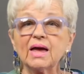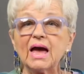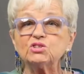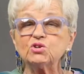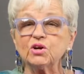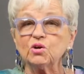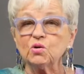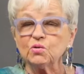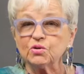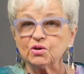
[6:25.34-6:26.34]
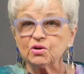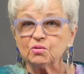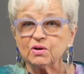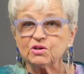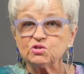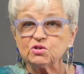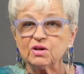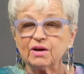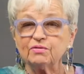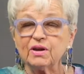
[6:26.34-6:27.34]
As you get older, what is your
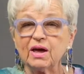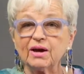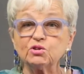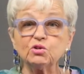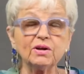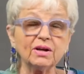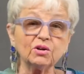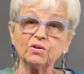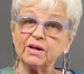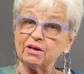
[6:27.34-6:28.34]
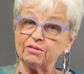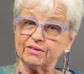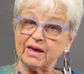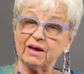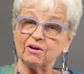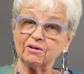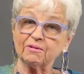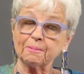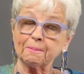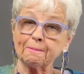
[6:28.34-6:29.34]
life like? Do you get good health care?
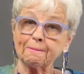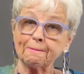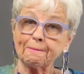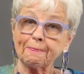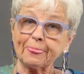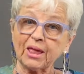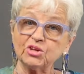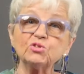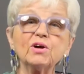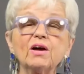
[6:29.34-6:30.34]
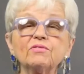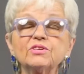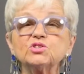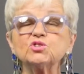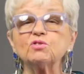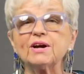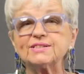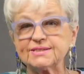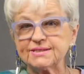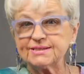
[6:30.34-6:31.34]
Do you have the
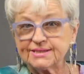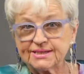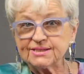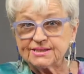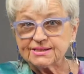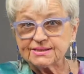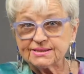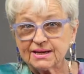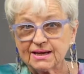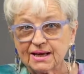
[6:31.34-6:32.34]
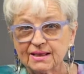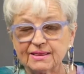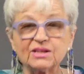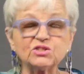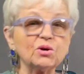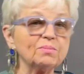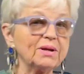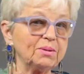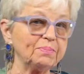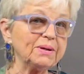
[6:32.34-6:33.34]
stress diseases that so
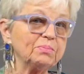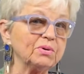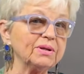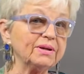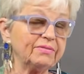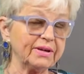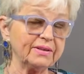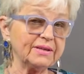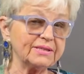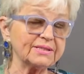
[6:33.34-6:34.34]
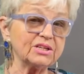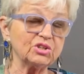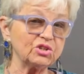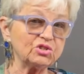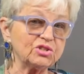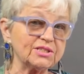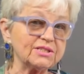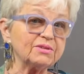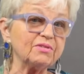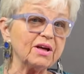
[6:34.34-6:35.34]
many people living in these
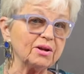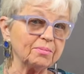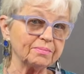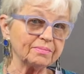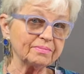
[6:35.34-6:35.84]
conditions develop?